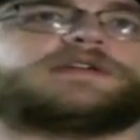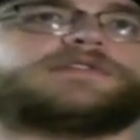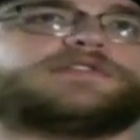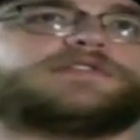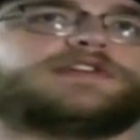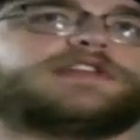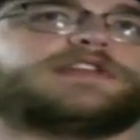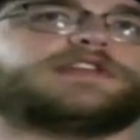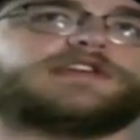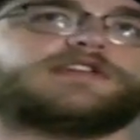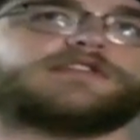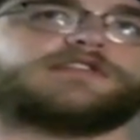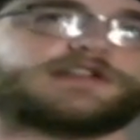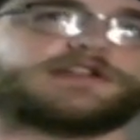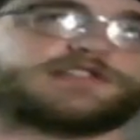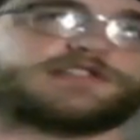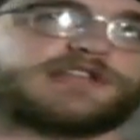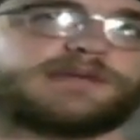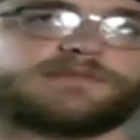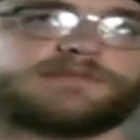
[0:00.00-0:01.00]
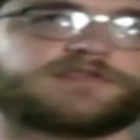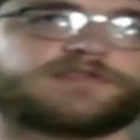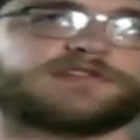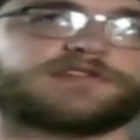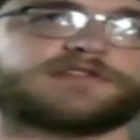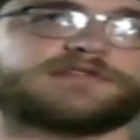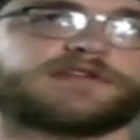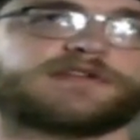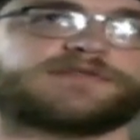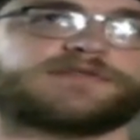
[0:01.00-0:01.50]
we're talking about not only
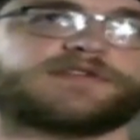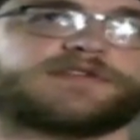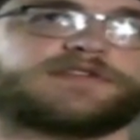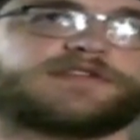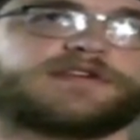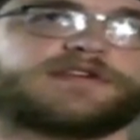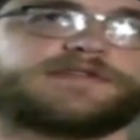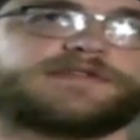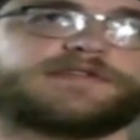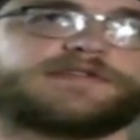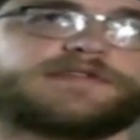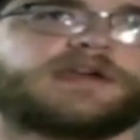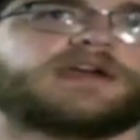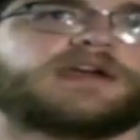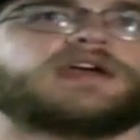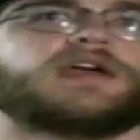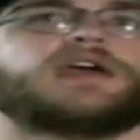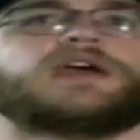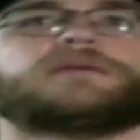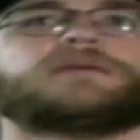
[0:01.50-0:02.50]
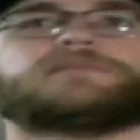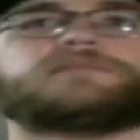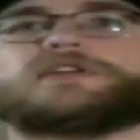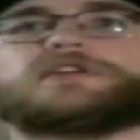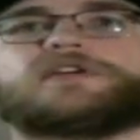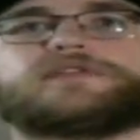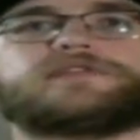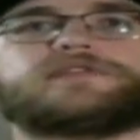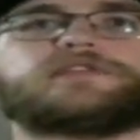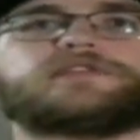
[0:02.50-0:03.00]
the Crash Team Racing
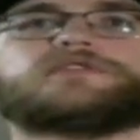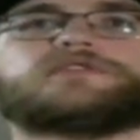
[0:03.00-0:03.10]
differences,